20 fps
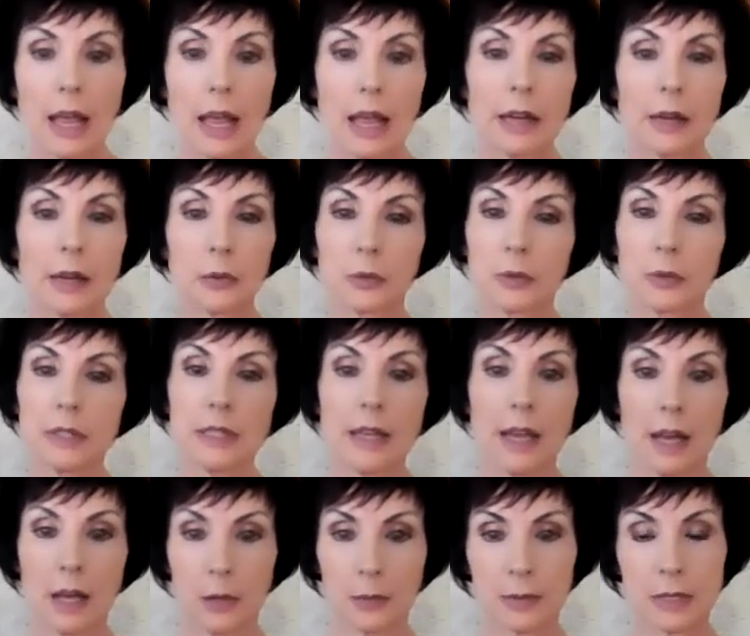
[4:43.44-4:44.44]
And it really
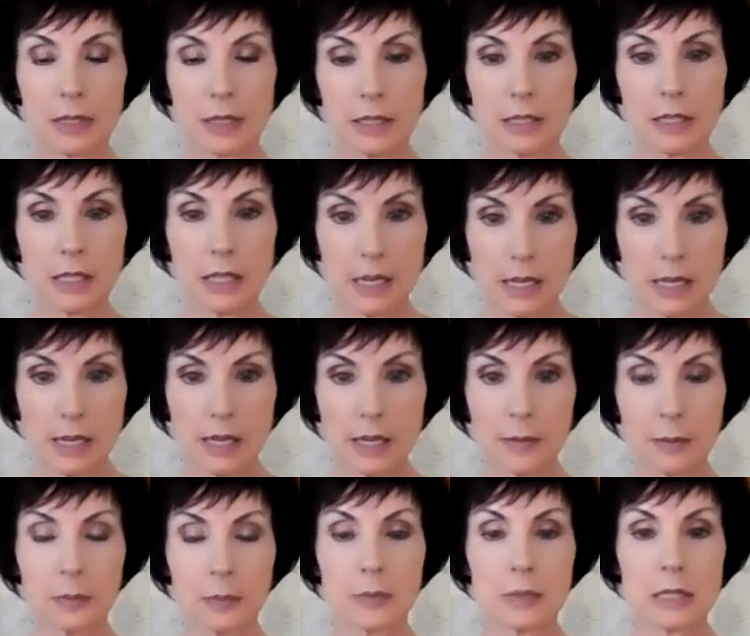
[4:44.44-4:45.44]
helps the
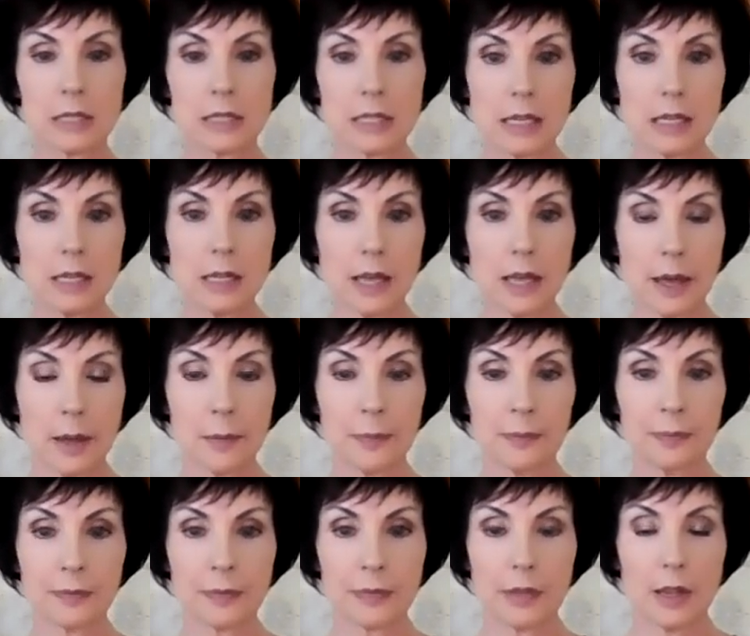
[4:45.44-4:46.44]
team see
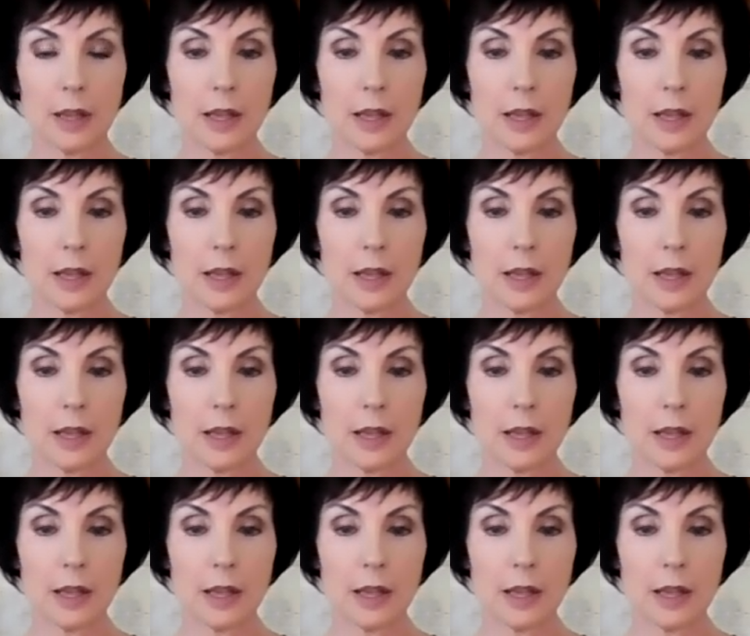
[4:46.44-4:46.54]
them